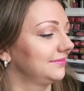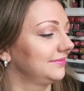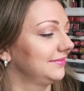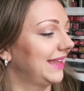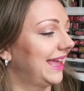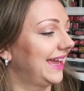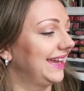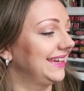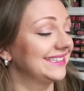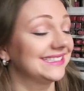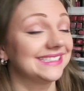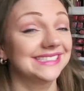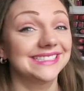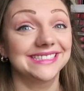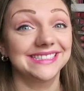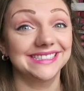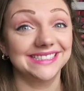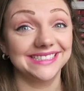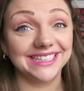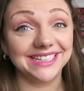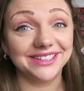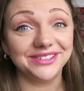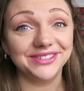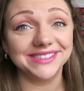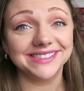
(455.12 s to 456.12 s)
like
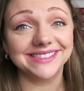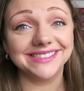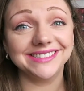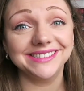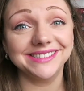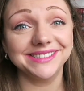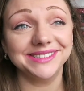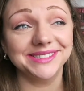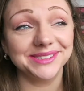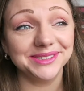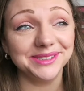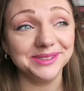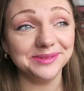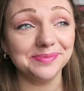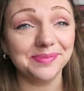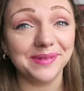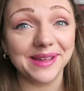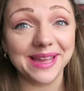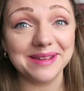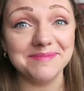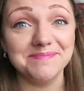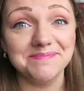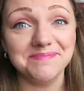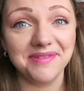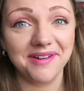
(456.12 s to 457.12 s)
seriously super
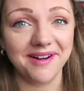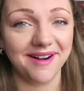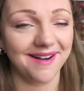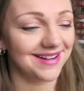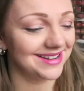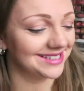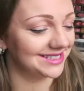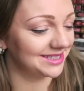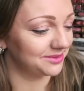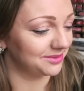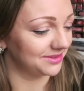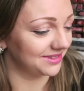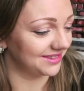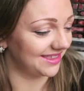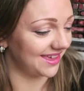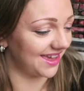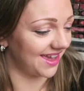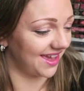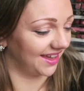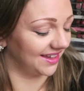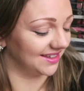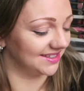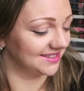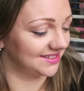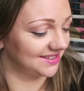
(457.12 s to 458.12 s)
impressed with
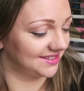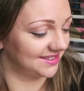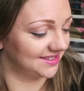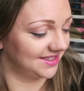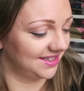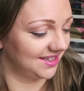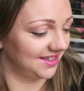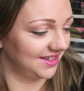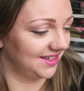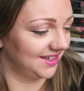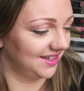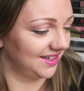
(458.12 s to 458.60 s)
this.